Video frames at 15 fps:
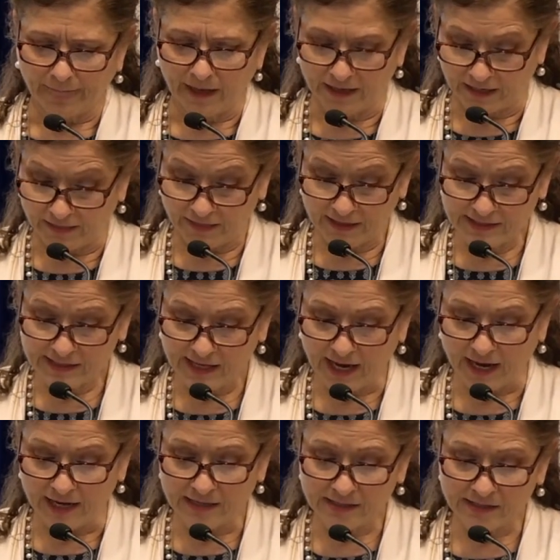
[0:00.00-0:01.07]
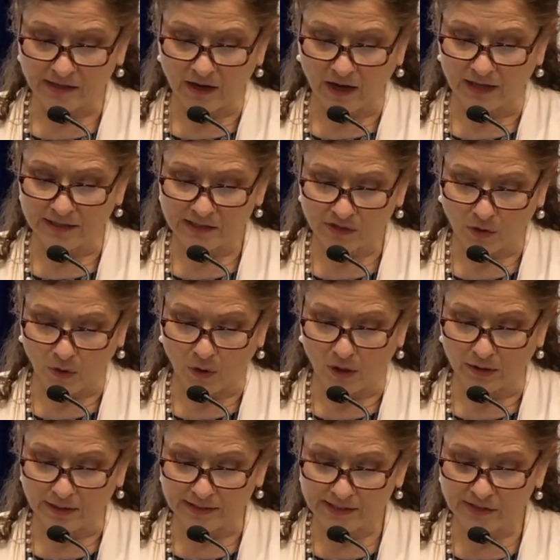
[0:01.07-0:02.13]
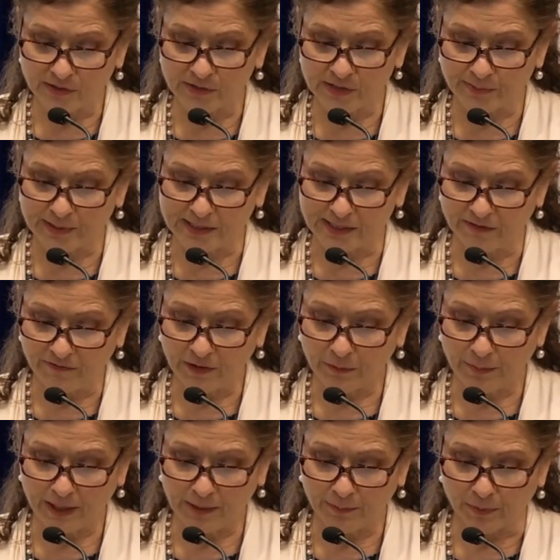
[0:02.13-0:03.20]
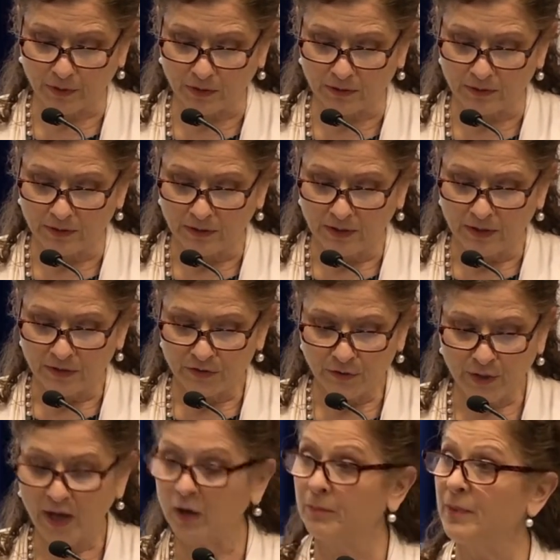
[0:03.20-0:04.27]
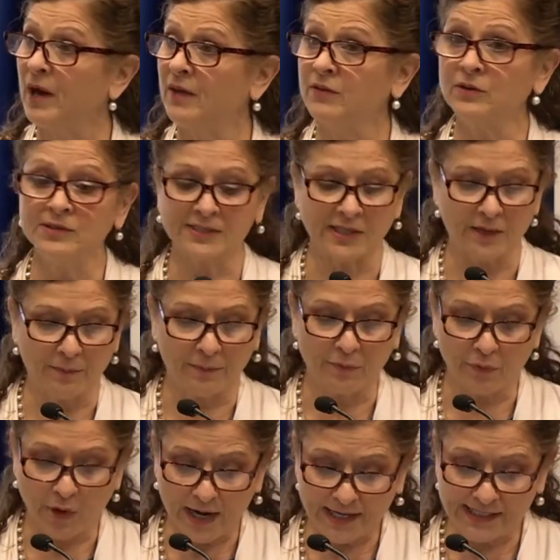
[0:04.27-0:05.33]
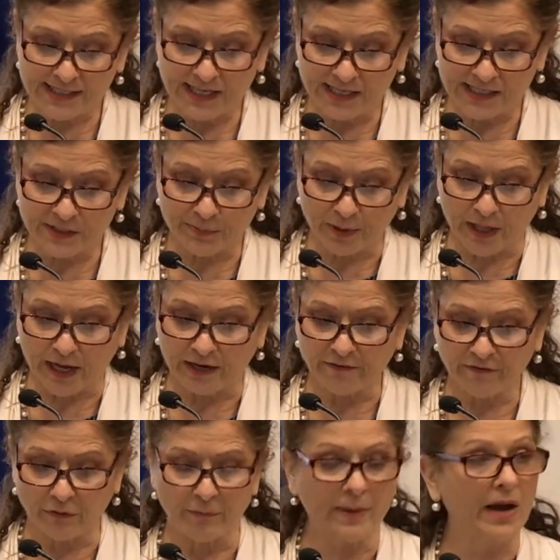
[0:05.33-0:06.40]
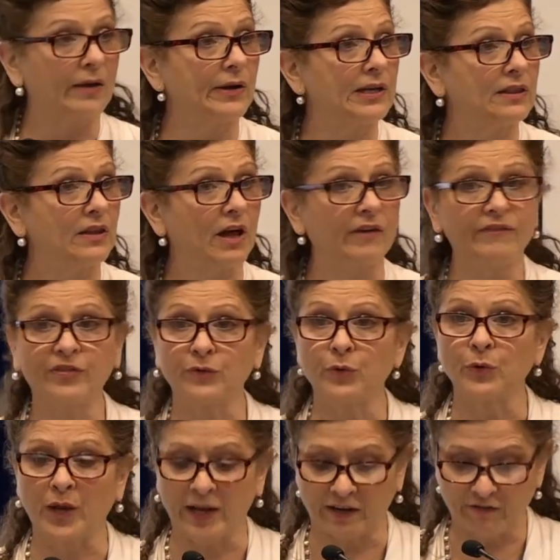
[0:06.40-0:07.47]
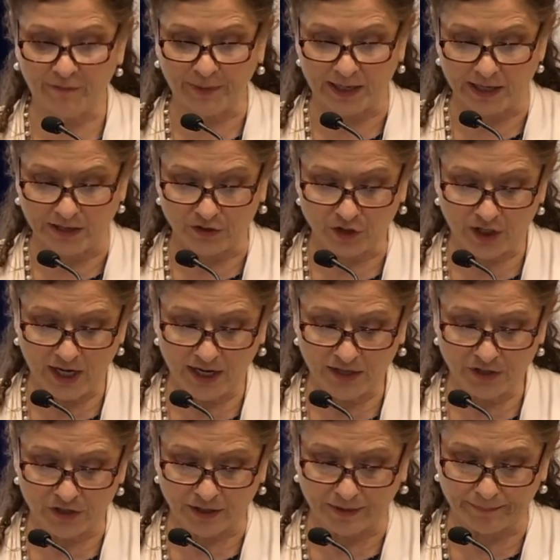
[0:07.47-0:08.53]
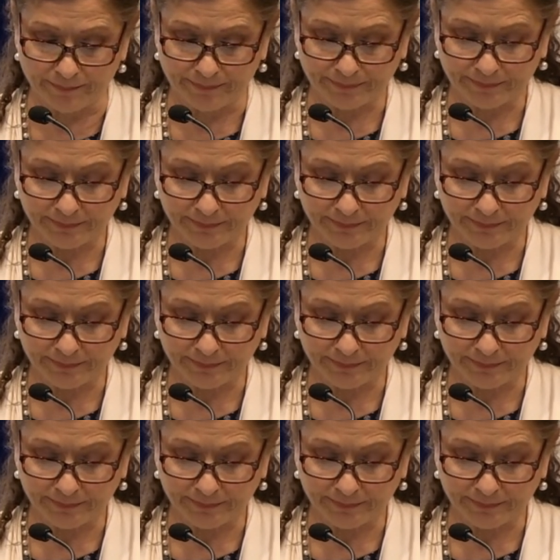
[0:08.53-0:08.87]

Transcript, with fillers: And in this case, God's call is to specific people to help others embrace his plan for married love through NFP education.